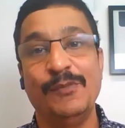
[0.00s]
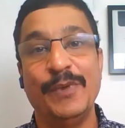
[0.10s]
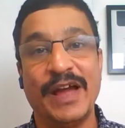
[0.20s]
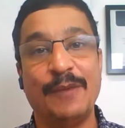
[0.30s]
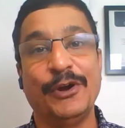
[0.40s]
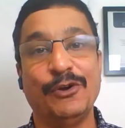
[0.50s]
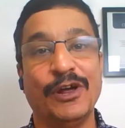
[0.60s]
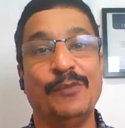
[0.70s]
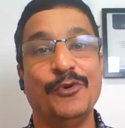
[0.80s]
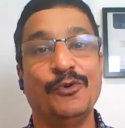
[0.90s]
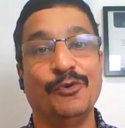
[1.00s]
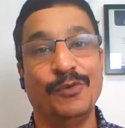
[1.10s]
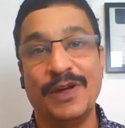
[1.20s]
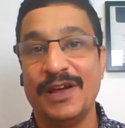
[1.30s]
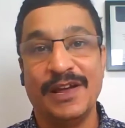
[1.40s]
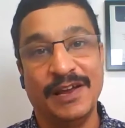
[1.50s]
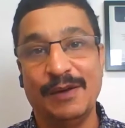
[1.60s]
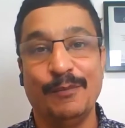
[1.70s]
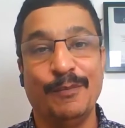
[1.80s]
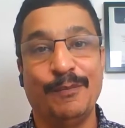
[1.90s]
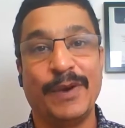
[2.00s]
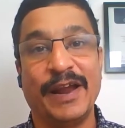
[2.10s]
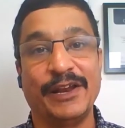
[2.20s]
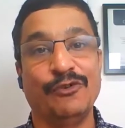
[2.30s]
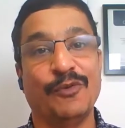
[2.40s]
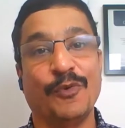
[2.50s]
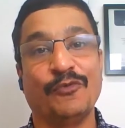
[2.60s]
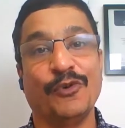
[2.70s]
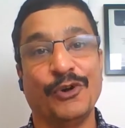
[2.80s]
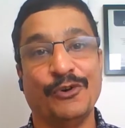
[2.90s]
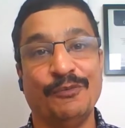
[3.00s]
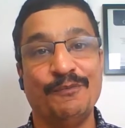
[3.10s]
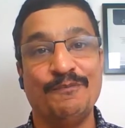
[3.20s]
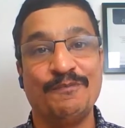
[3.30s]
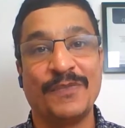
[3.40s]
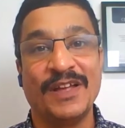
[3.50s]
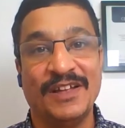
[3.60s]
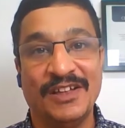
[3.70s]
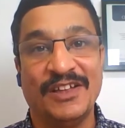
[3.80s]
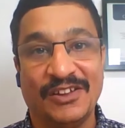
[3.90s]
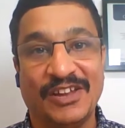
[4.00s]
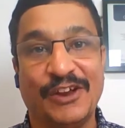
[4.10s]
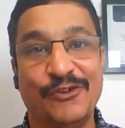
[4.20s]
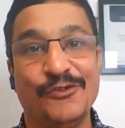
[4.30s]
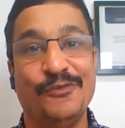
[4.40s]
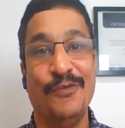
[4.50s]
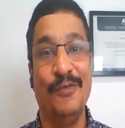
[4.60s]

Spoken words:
We'll be happy to help you in planning your portfolio. Thank you.